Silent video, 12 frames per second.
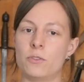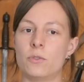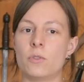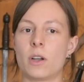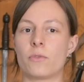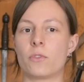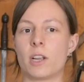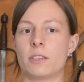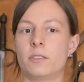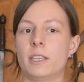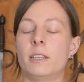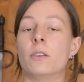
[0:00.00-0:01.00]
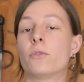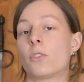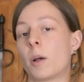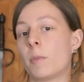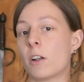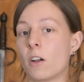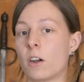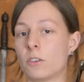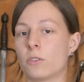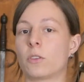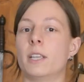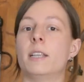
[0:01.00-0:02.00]
do a thrust either from a
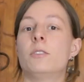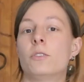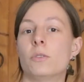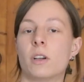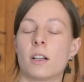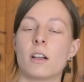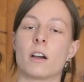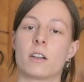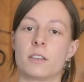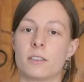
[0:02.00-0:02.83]
guard or into a guard.